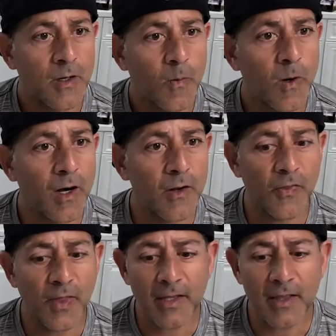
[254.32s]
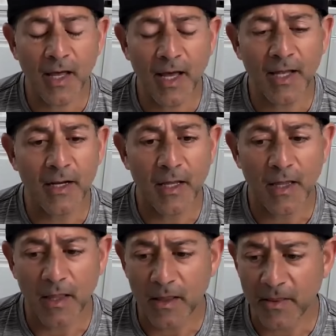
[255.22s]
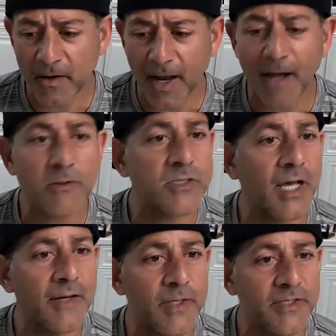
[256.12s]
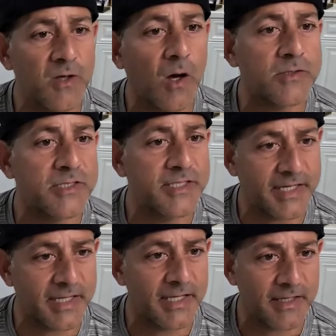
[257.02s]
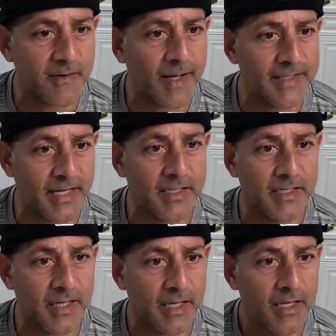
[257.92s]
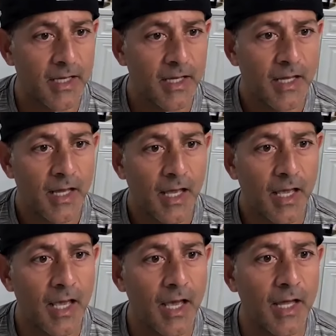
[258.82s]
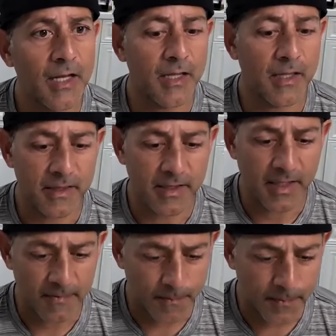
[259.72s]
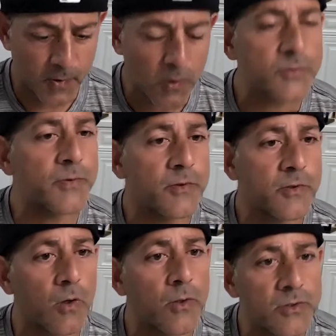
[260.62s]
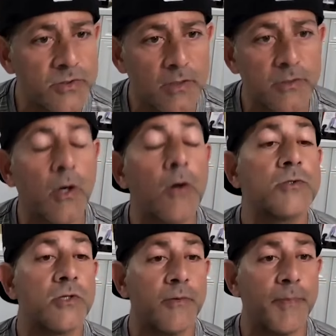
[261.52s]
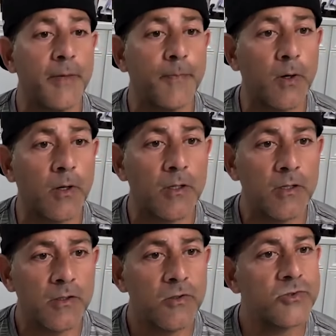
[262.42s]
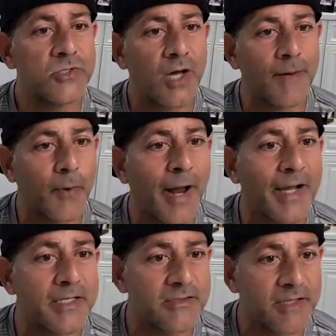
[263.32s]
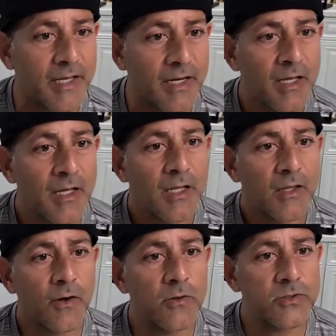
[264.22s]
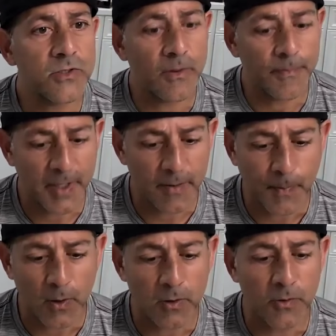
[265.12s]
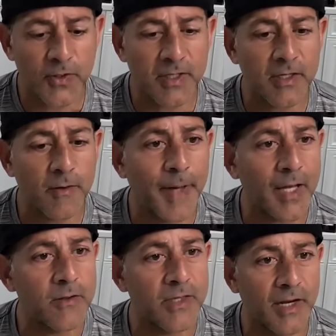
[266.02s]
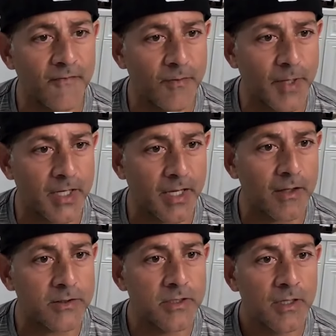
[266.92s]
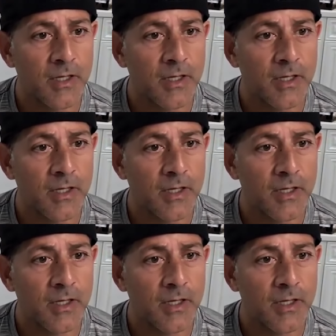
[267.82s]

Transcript: where they let their outside results dictate their identity. And those are the people who stop practicing. Those are the people who think they're better than everybody else.